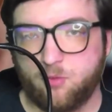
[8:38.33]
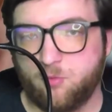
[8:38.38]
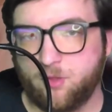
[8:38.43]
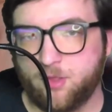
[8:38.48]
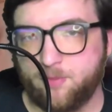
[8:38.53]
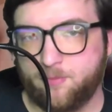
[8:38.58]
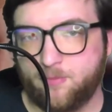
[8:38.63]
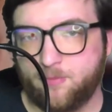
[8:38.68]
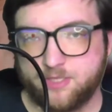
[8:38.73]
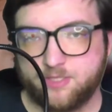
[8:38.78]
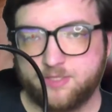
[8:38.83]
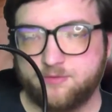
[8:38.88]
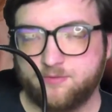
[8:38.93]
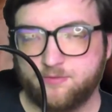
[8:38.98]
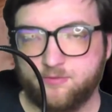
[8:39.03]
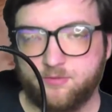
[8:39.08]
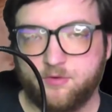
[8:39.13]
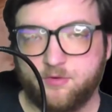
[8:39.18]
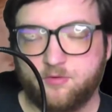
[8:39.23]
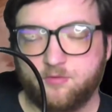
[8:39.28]
of the best,
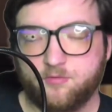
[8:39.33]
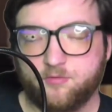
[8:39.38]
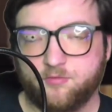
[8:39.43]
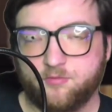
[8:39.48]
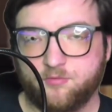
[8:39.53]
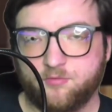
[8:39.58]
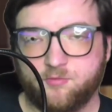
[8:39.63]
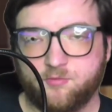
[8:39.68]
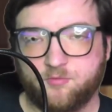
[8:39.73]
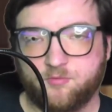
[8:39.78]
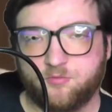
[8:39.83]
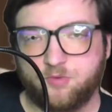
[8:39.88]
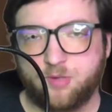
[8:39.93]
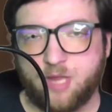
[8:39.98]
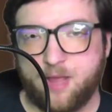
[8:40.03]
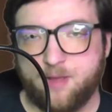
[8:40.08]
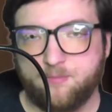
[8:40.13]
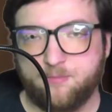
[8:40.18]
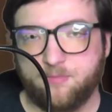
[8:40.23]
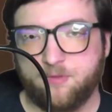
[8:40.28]

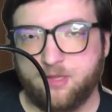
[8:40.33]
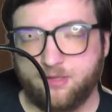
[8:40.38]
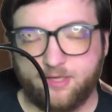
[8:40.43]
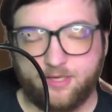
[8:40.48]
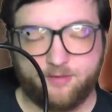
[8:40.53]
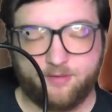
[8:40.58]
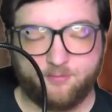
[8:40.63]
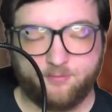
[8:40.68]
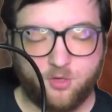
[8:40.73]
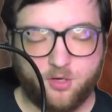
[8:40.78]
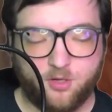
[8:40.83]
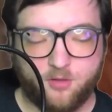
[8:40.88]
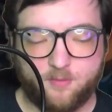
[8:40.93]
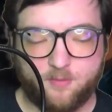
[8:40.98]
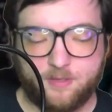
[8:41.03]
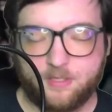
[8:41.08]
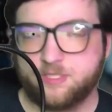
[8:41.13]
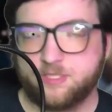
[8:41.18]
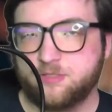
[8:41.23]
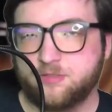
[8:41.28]
like one of the
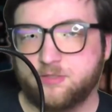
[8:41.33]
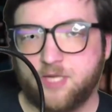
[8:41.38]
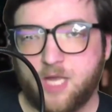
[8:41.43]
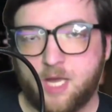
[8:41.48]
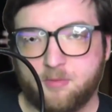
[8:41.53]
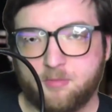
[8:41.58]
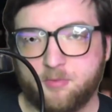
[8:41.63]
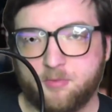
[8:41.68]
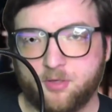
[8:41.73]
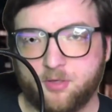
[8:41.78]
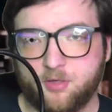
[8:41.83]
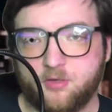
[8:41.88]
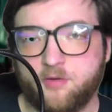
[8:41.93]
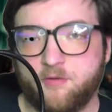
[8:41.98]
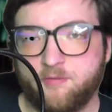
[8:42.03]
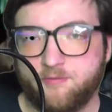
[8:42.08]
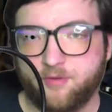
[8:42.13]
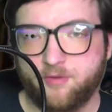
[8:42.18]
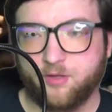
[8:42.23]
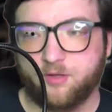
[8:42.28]
best comic book
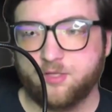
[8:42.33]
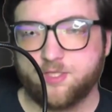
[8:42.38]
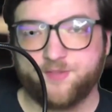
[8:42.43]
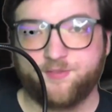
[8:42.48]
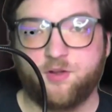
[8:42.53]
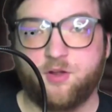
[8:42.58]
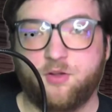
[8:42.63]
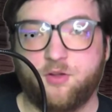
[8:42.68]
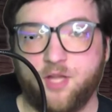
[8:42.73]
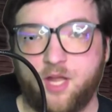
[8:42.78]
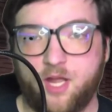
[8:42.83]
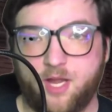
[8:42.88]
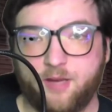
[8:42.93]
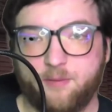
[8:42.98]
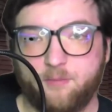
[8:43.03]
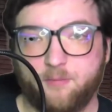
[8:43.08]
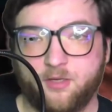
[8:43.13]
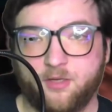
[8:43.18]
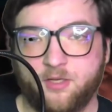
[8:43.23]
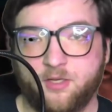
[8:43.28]
villains of all time,
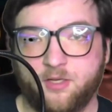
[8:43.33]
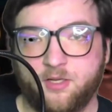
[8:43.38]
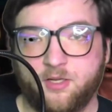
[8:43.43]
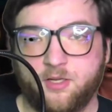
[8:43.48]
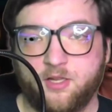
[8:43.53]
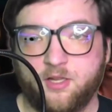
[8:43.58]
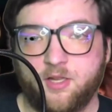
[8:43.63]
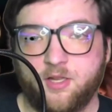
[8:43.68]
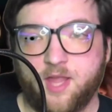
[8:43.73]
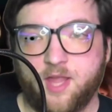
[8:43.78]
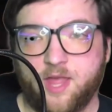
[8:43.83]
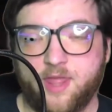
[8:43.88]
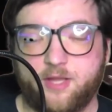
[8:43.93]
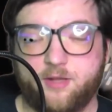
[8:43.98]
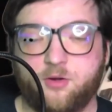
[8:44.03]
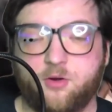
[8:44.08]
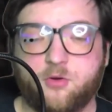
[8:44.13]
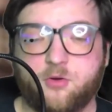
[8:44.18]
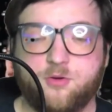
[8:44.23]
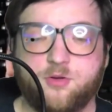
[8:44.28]
and then
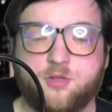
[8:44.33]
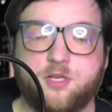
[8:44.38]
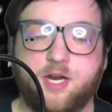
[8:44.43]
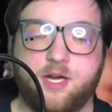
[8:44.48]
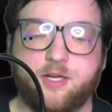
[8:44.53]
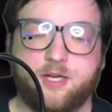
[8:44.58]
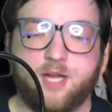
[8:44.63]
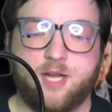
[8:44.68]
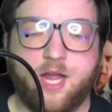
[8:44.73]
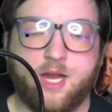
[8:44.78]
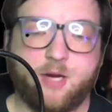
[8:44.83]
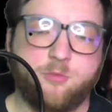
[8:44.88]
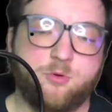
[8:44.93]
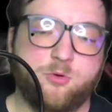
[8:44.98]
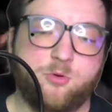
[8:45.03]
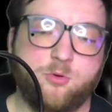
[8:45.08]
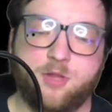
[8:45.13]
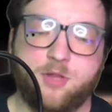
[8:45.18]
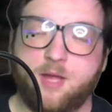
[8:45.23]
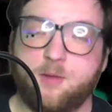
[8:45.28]
go into Doc Ock,
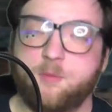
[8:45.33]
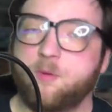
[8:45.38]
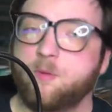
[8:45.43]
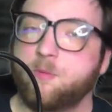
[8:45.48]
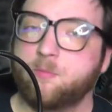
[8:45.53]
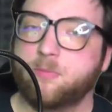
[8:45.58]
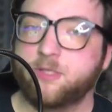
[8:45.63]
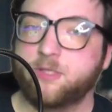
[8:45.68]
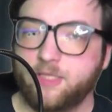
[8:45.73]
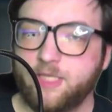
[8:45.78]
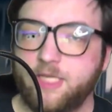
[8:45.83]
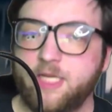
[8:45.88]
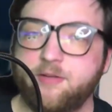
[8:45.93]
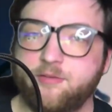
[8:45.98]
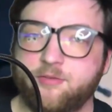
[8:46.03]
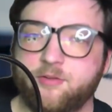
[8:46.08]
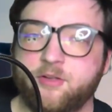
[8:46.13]
who I believe